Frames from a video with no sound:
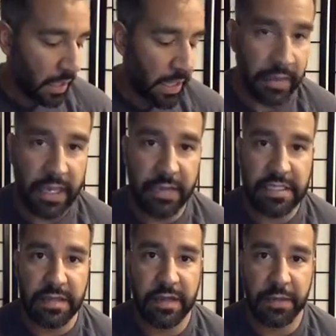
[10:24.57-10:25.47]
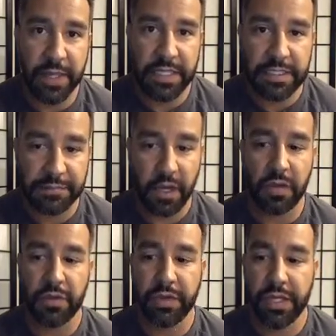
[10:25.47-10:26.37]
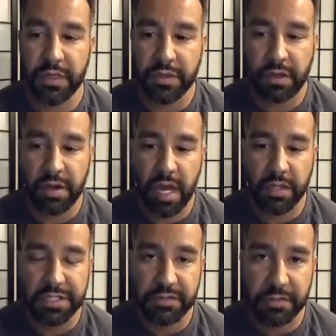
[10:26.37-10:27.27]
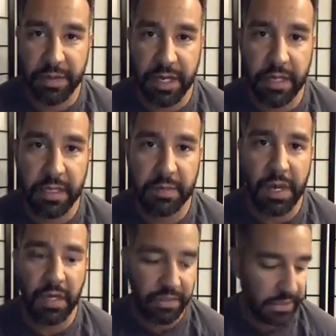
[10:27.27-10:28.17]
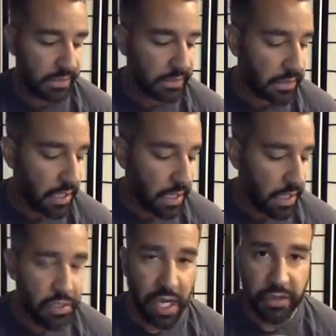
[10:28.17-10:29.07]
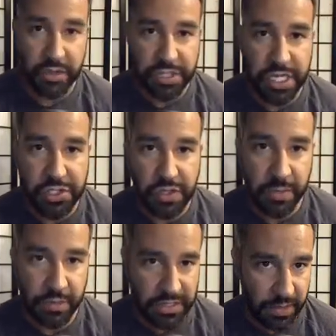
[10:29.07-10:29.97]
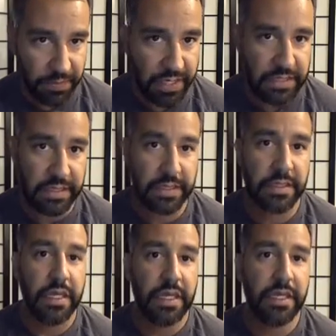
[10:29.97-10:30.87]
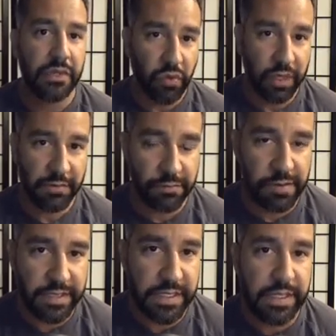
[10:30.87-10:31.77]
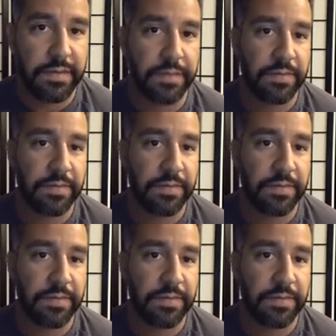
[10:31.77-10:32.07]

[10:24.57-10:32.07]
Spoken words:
And in case anybody's following the chronology of American politics, Donald J. Trump was not president in 2014.